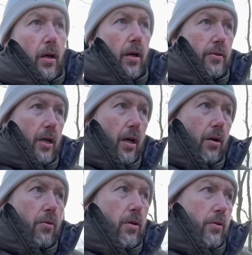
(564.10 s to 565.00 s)

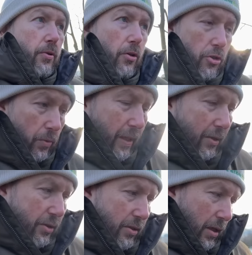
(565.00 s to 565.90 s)
So, not sure what else
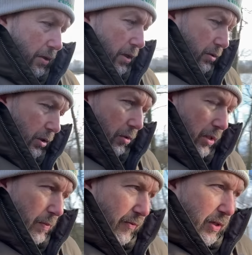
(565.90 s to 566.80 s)
to tell you,
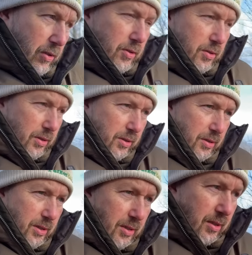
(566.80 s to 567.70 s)
because
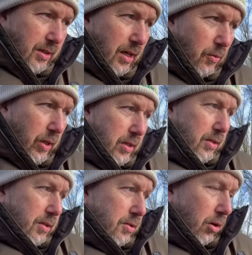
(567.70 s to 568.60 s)
that wind
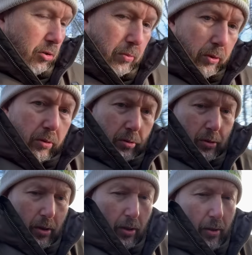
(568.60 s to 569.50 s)
is horrible.
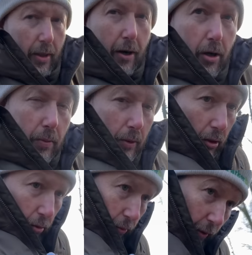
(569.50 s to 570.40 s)
Horrible,
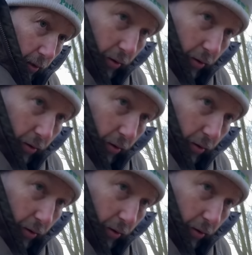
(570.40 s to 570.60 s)
horrible wind.